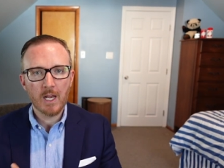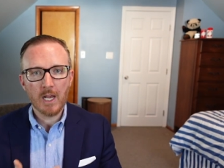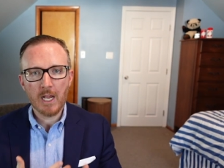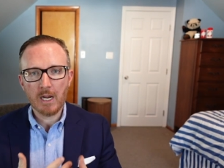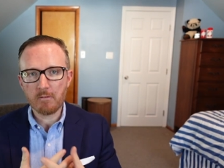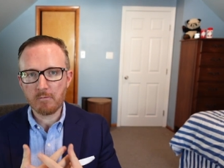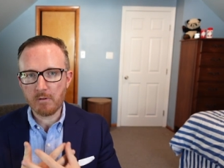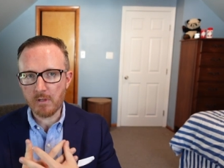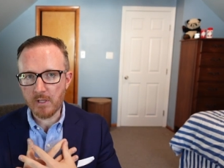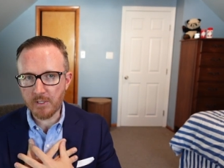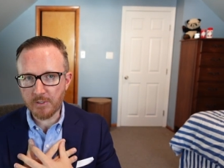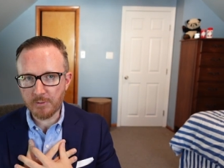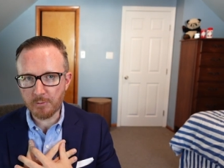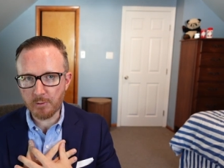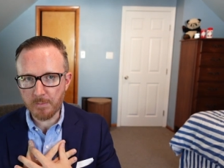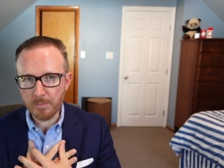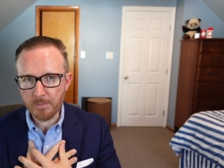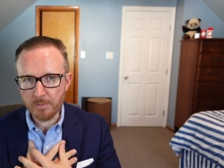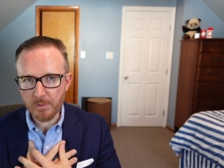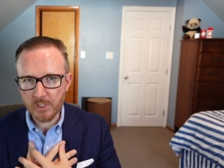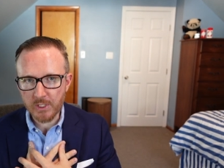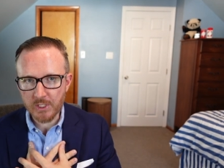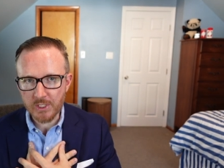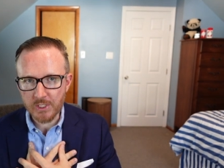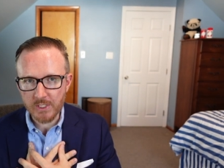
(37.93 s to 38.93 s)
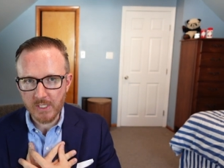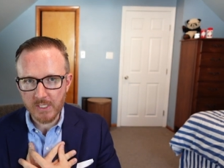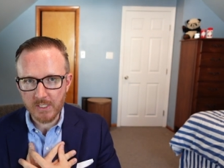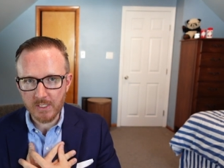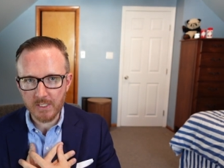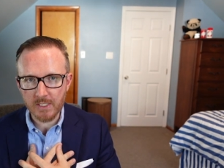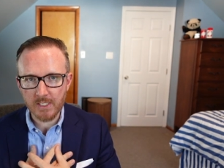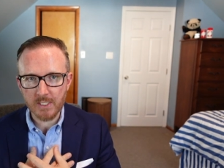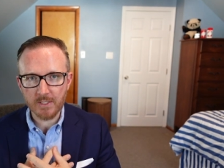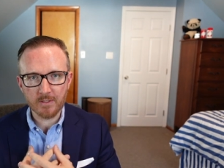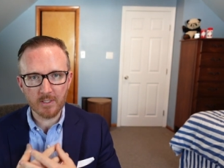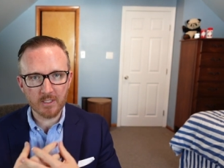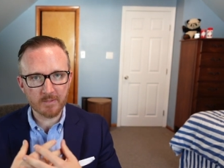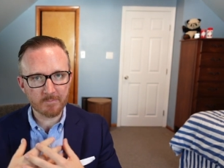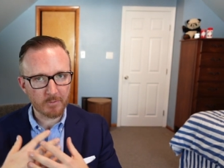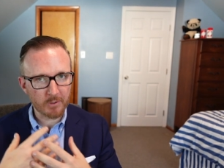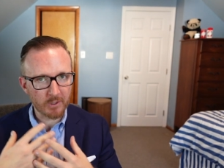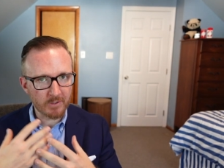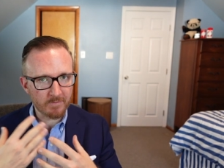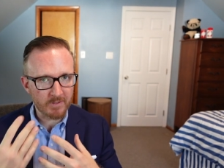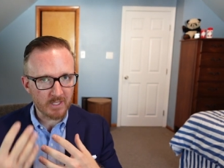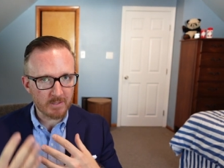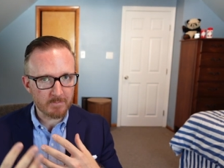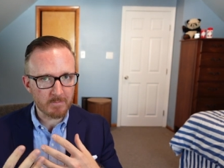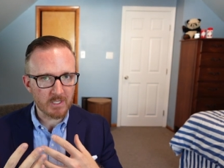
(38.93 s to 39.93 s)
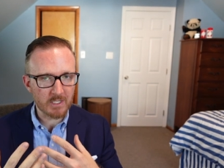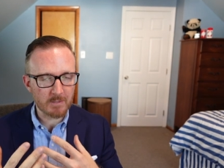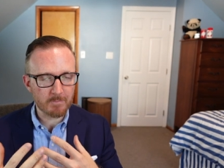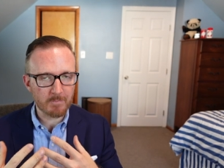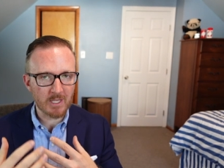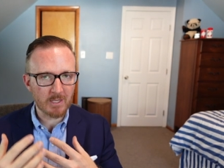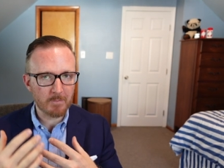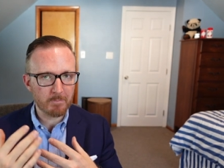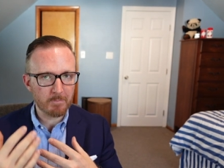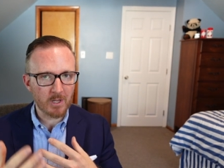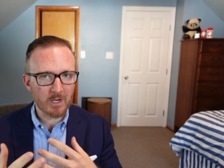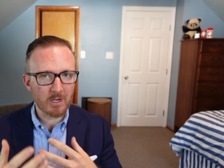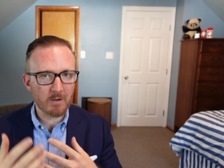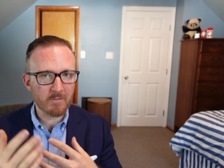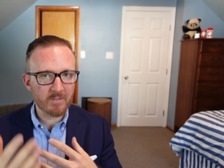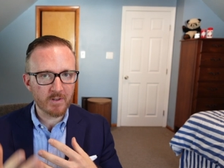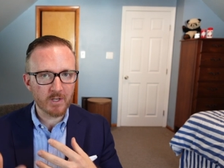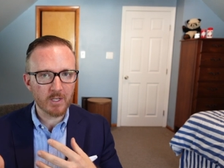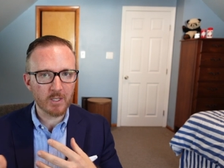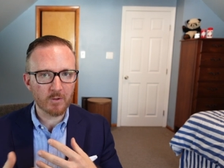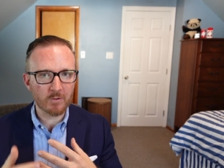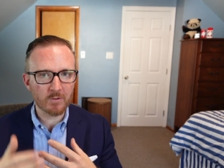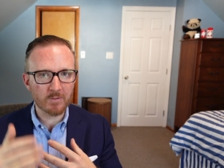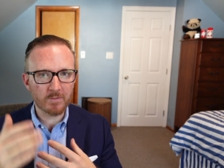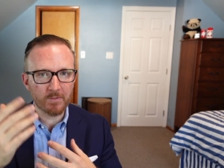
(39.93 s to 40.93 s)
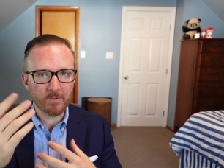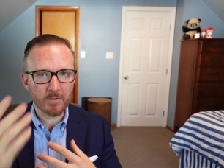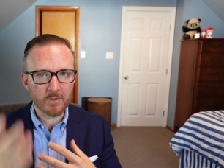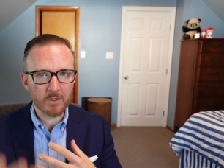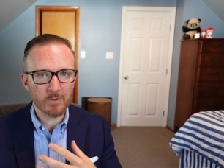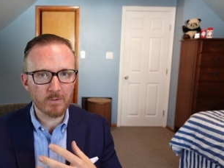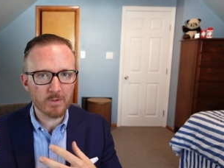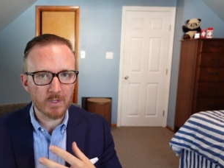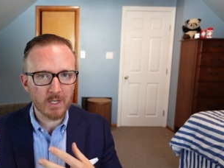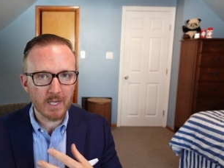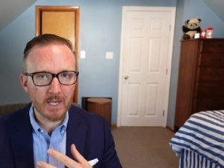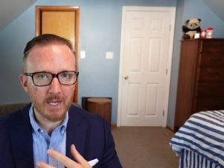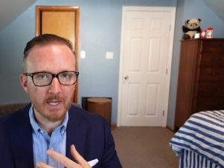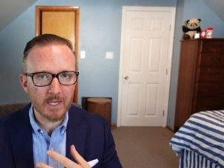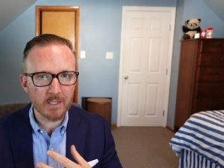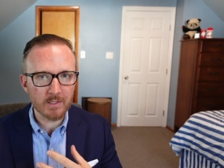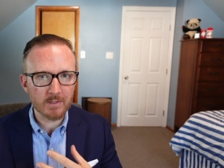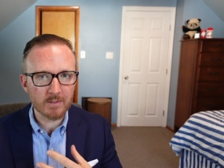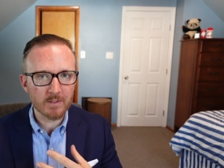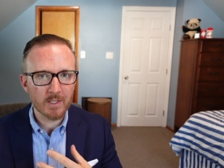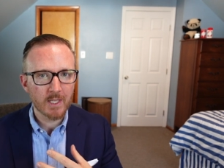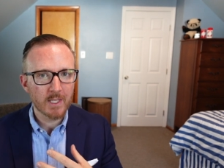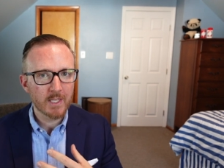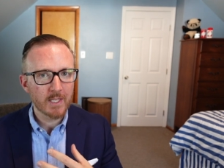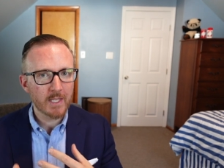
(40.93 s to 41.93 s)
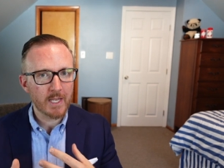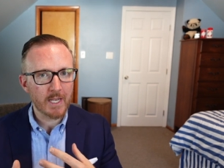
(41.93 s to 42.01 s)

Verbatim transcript: I really do appreciate it. It does motivate me to make better videos for you guys,